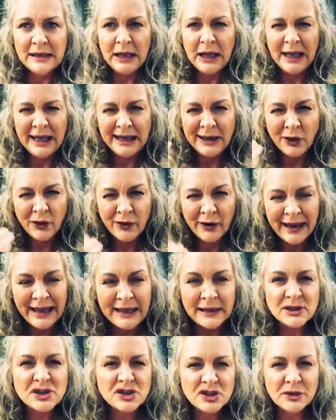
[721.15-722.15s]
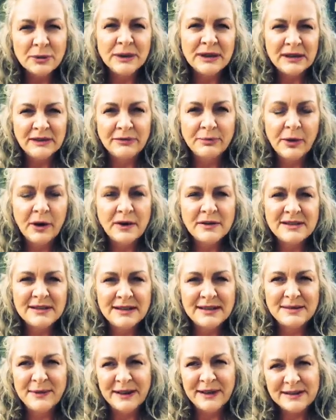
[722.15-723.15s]
in your intuitive
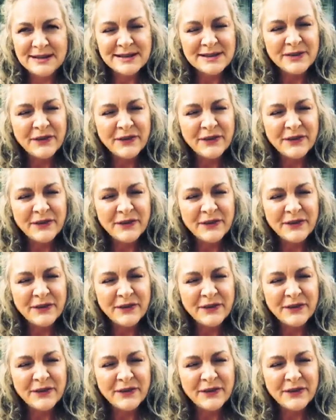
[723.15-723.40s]
process, because it's